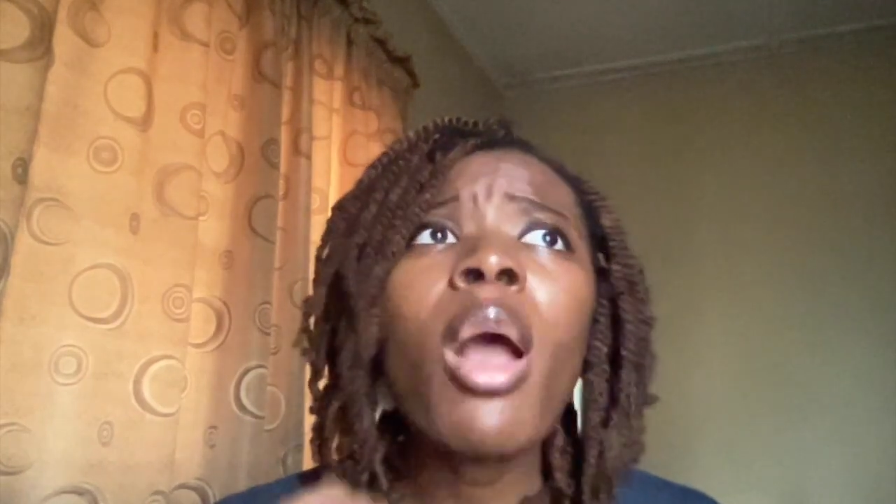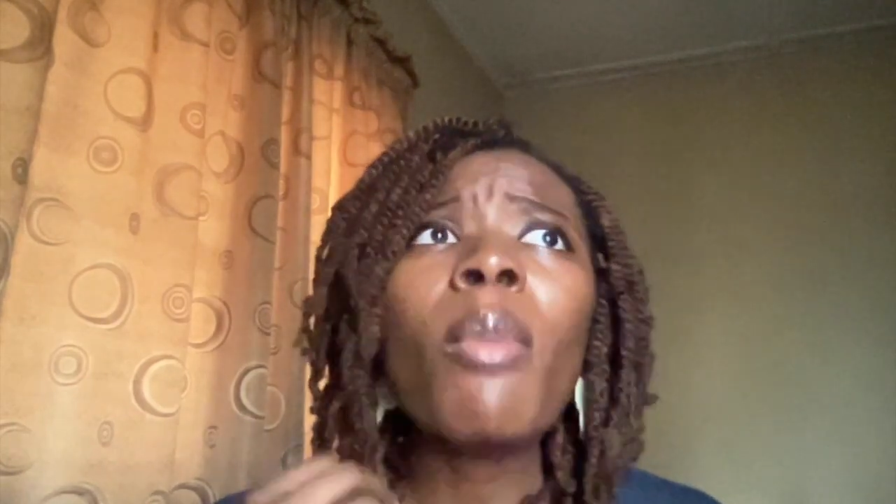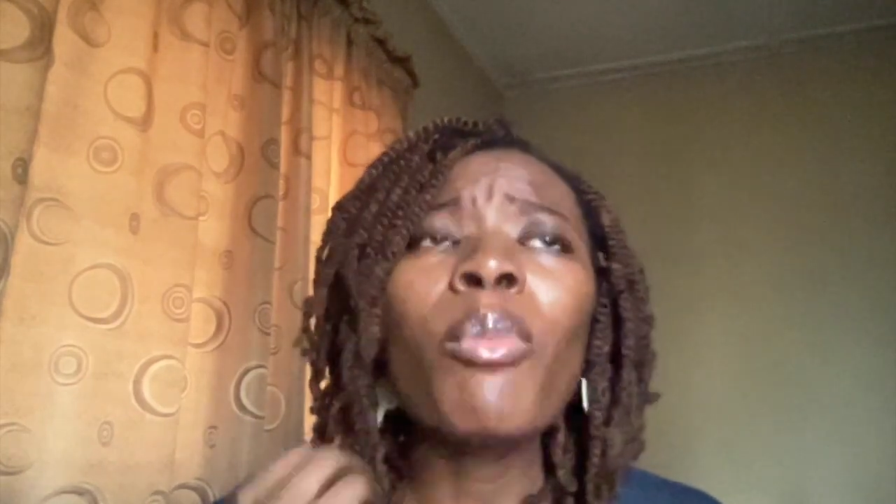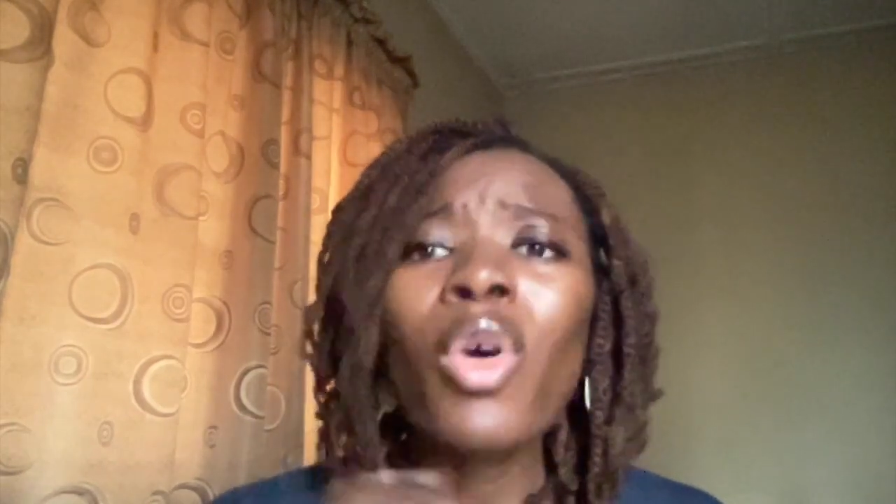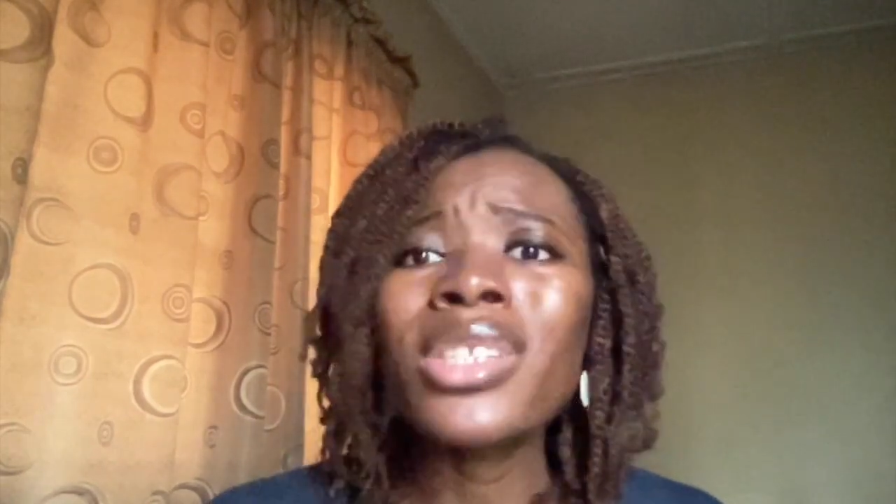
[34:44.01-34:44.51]

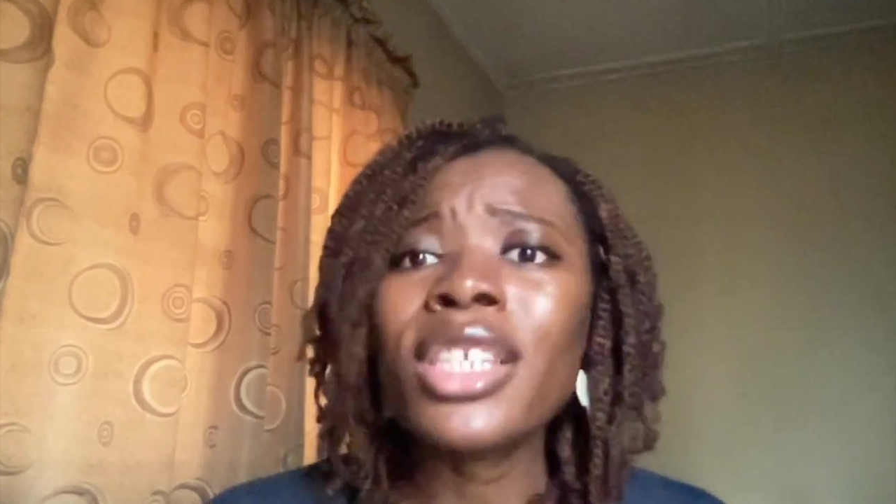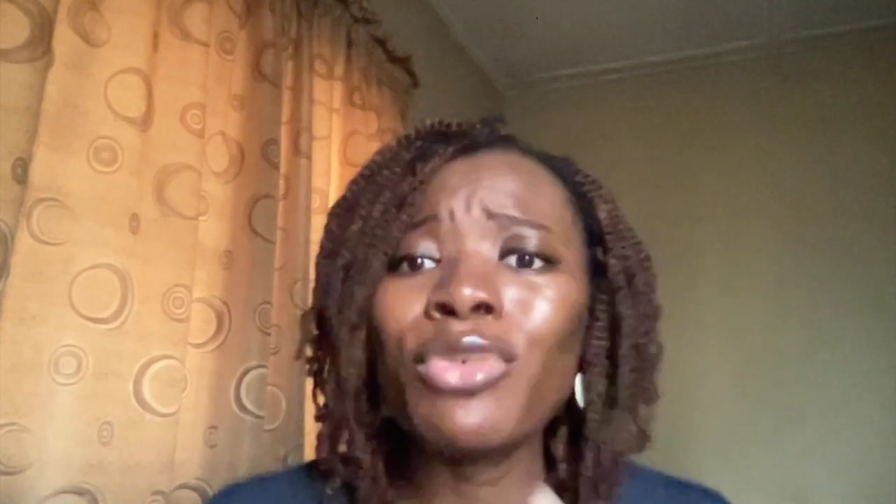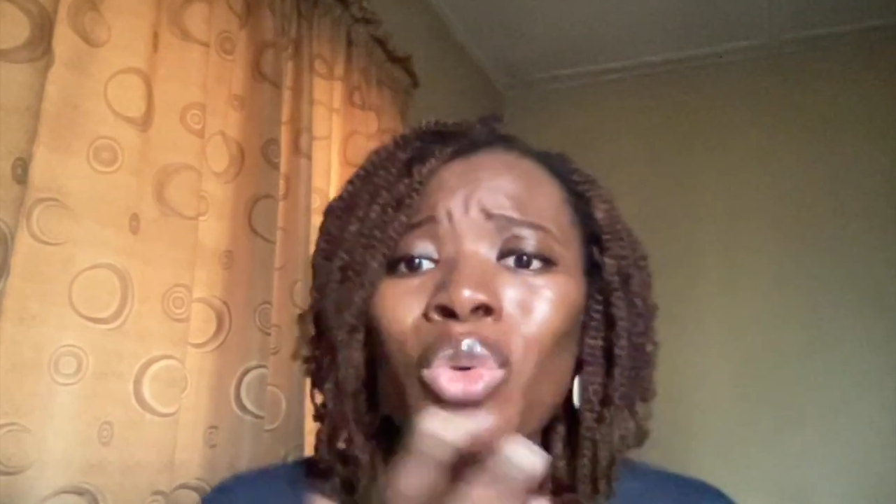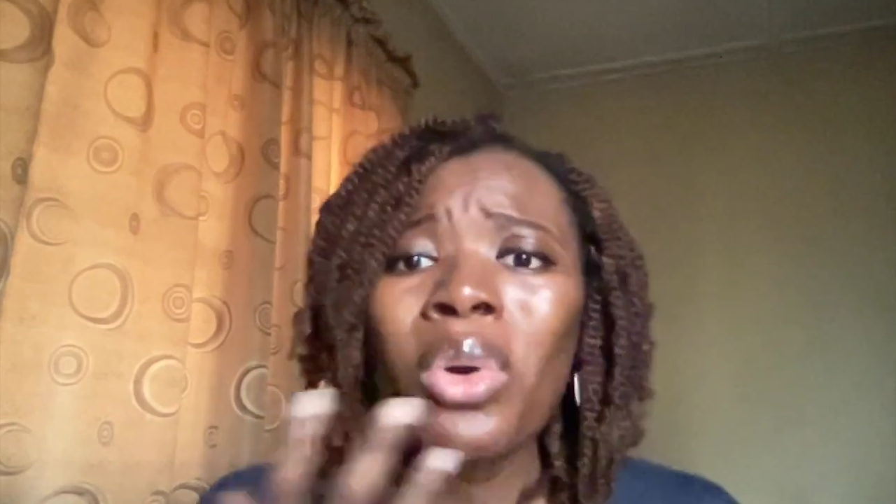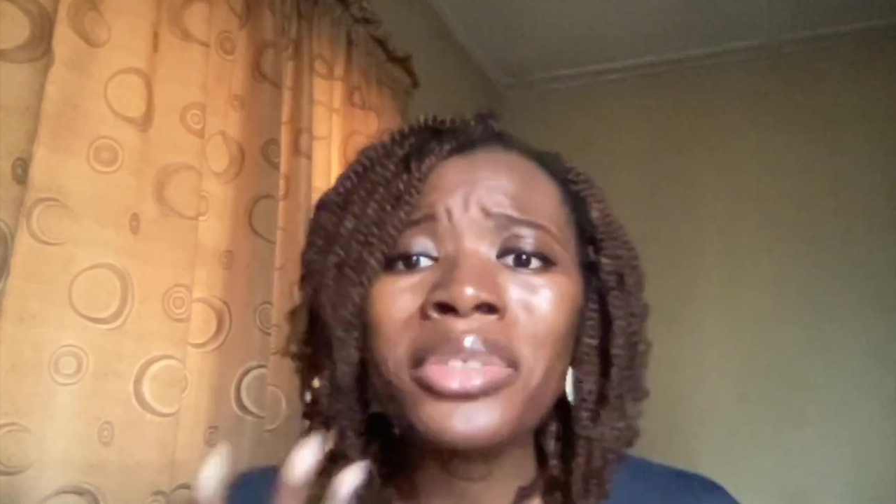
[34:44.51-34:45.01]
but if
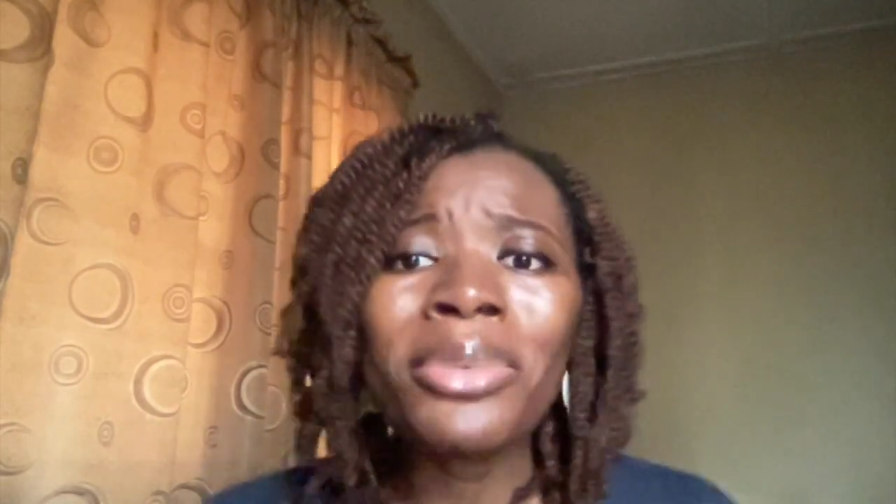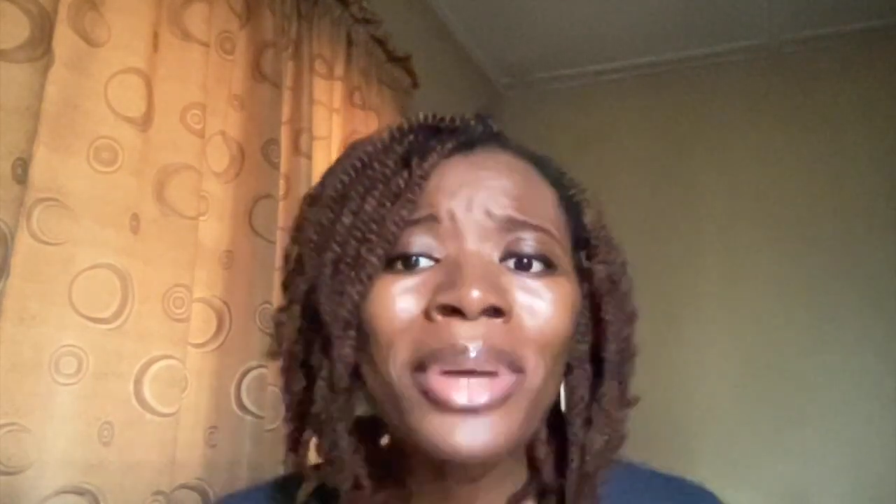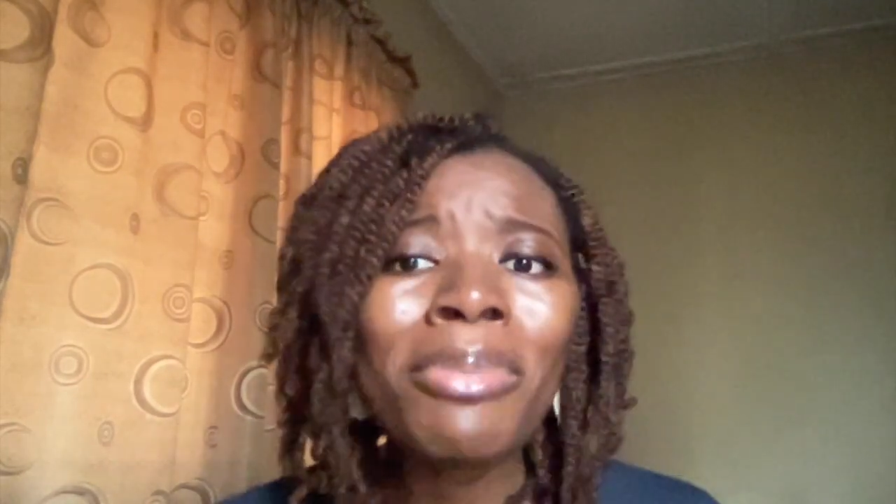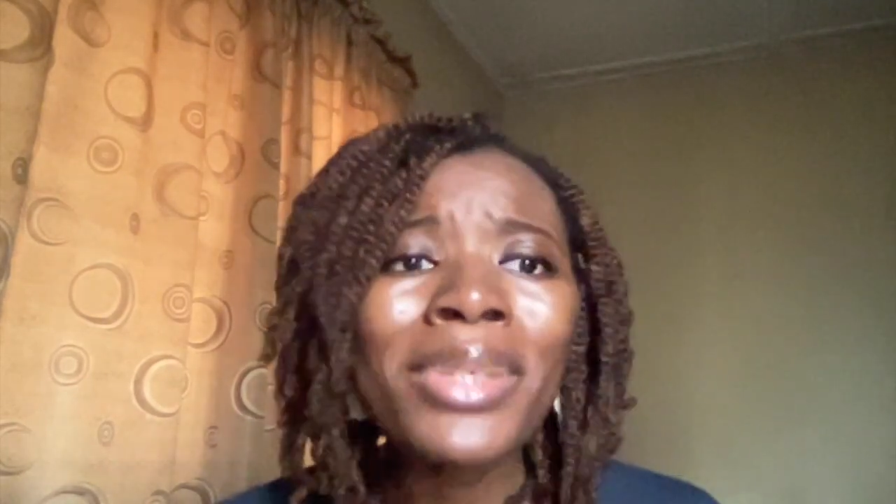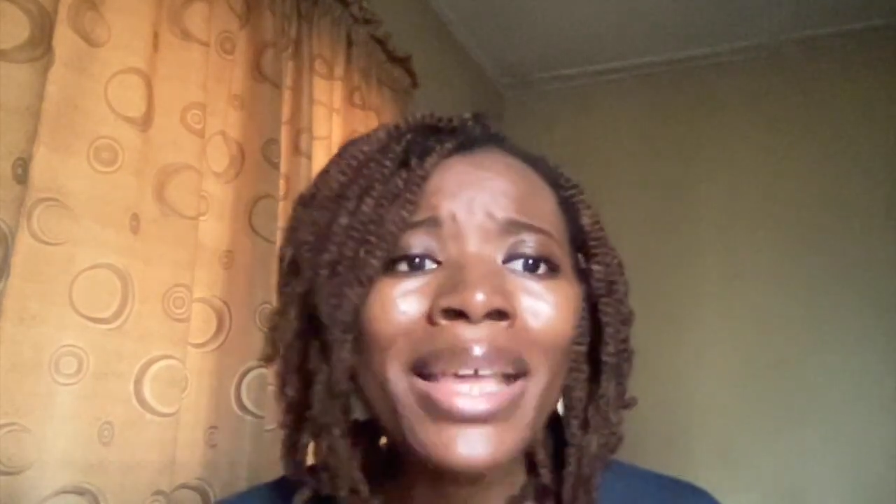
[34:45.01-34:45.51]
you go on the
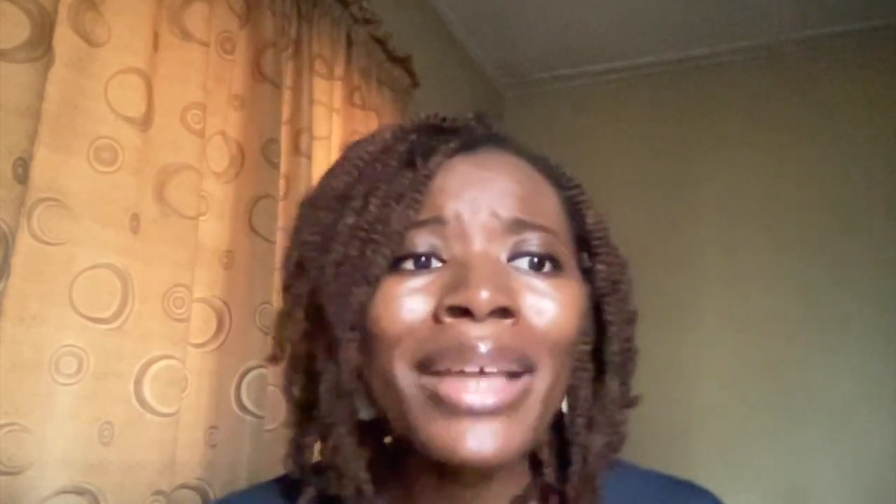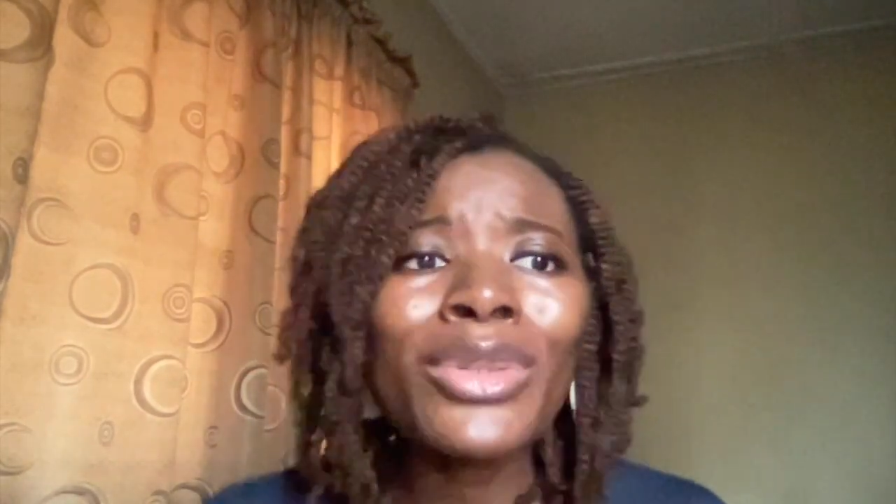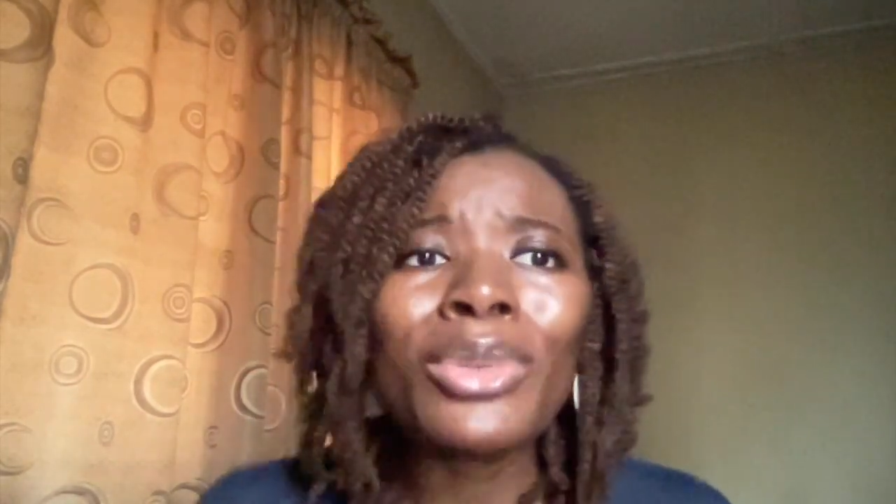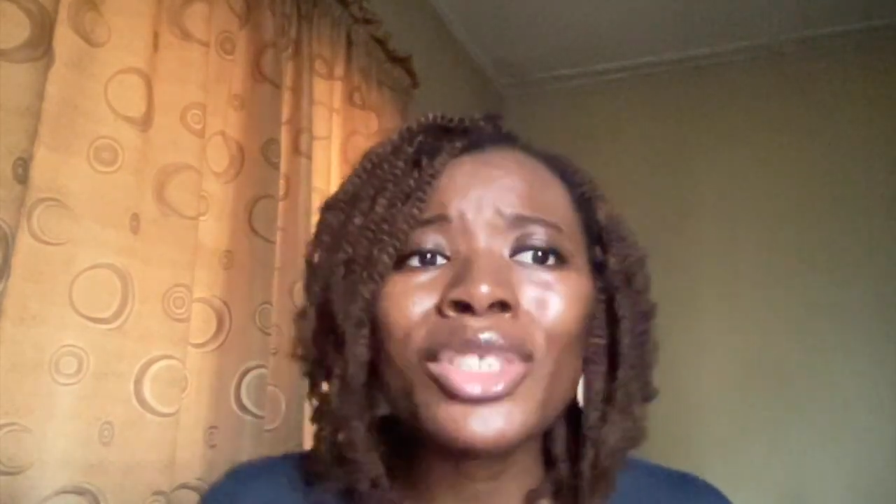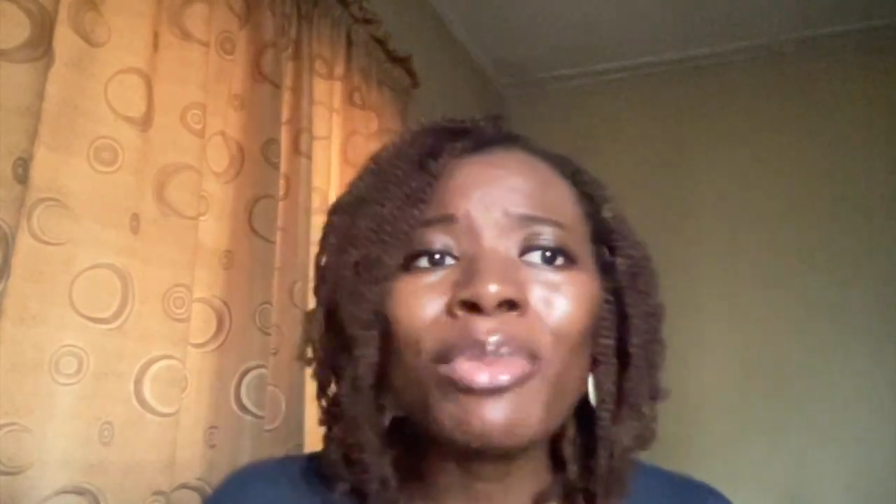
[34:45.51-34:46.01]
website,
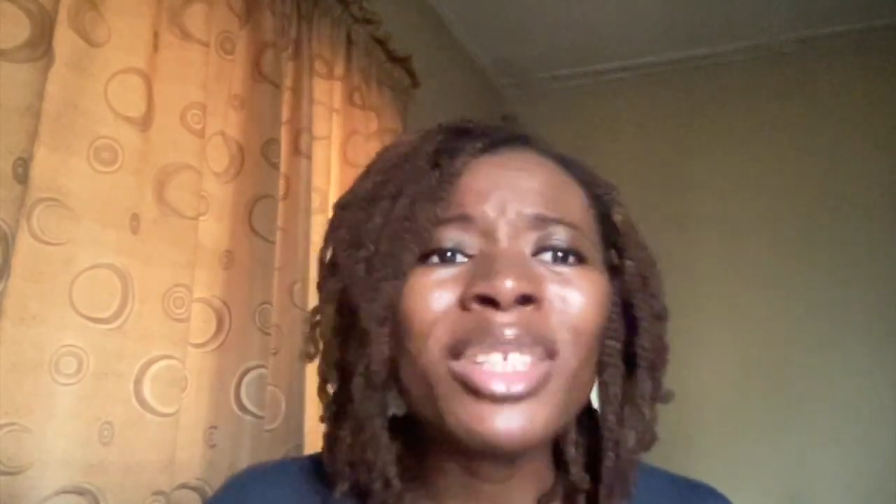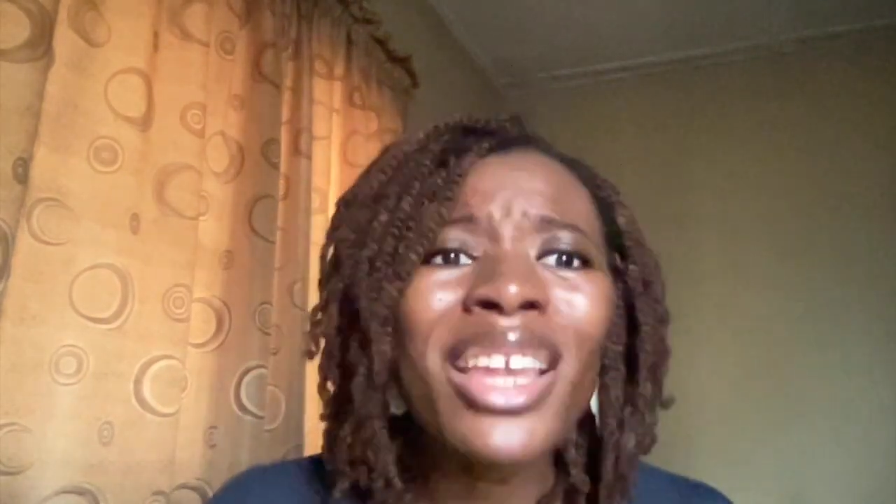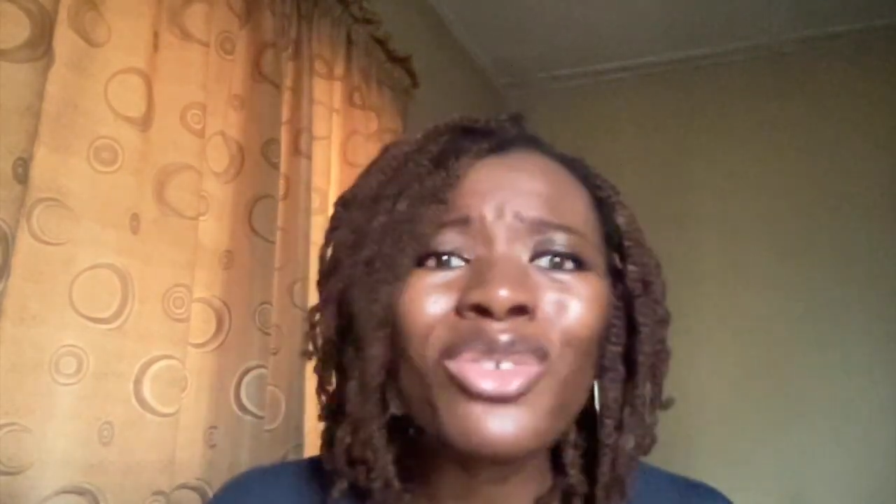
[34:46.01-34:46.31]
social media,